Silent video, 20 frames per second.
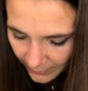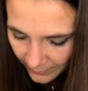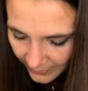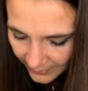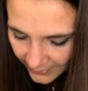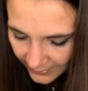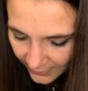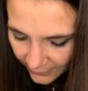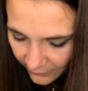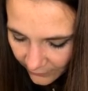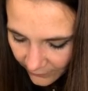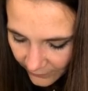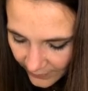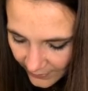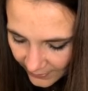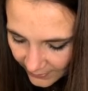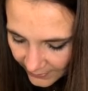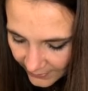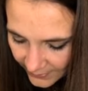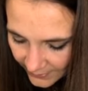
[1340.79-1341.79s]
but it
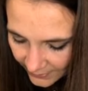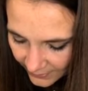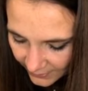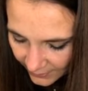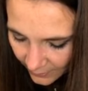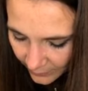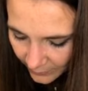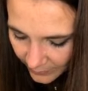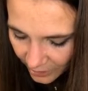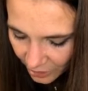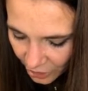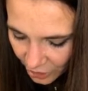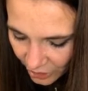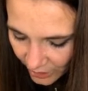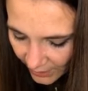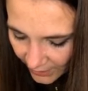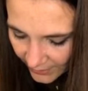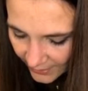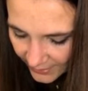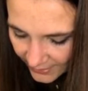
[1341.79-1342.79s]
feels a little bit
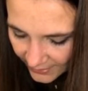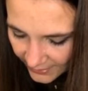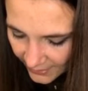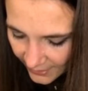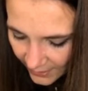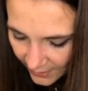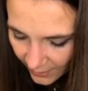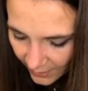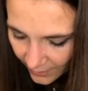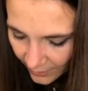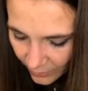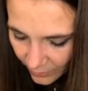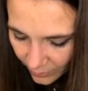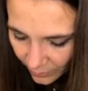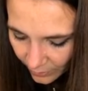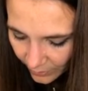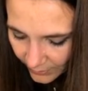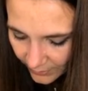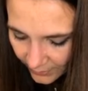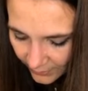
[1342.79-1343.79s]
Chinese. You
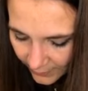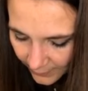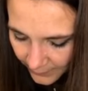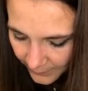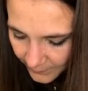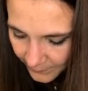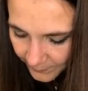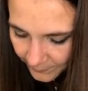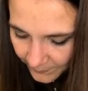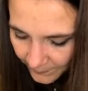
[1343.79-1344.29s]
know, the